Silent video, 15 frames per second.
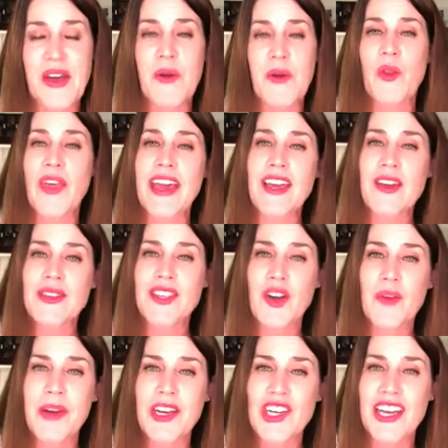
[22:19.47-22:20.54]
Well, thank you
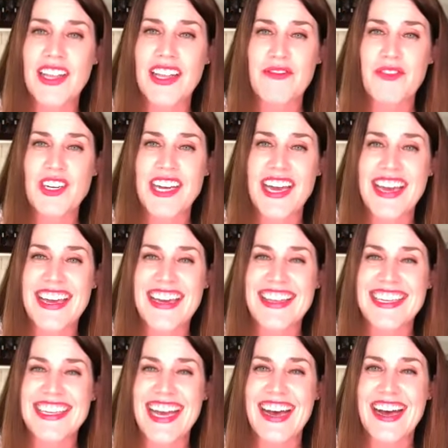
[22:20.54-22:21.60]
so much, Aileen, for taking the
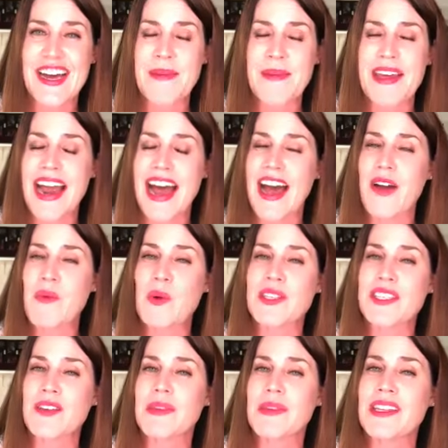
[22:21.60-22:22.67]
time, and I will
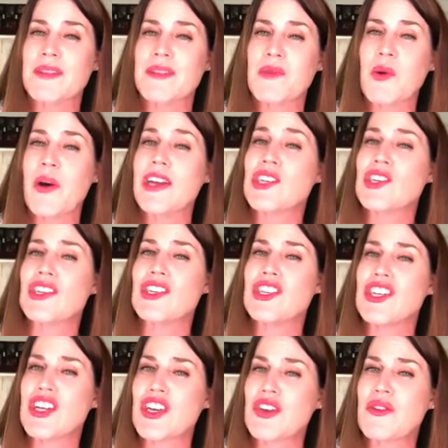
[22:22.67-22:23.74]
submit some questions
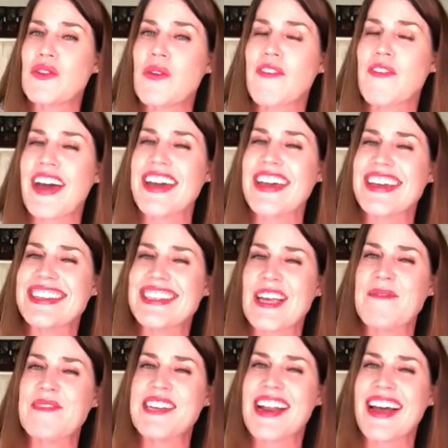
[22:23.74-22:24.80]
to you if I get
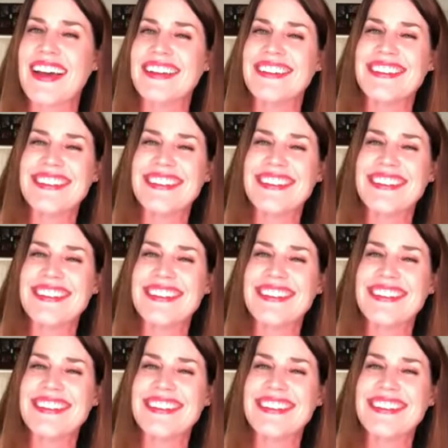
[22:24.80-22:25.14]
some tonight.